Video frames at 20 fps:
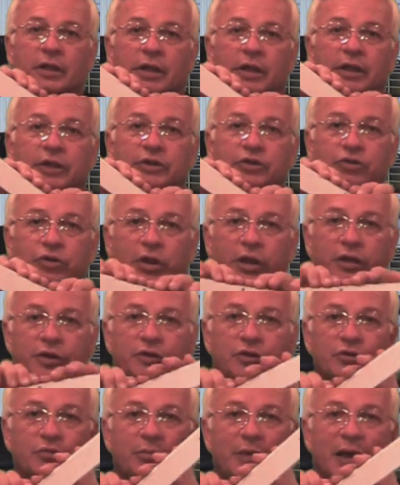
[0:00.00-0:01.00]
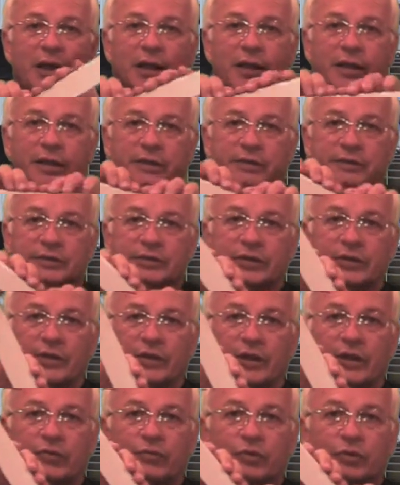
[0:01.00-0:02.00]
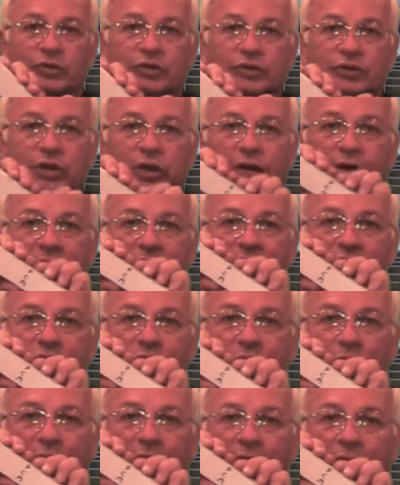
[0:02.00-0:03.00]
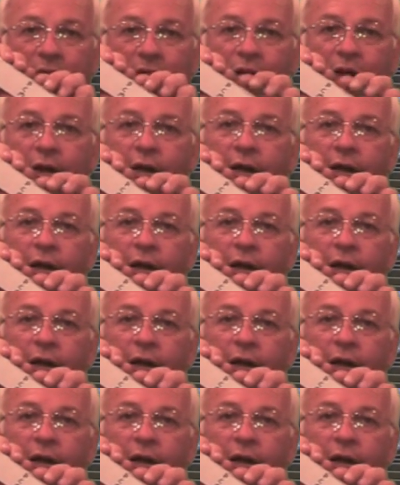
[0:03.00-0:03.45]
It's trying to balance. If we're stuck this way,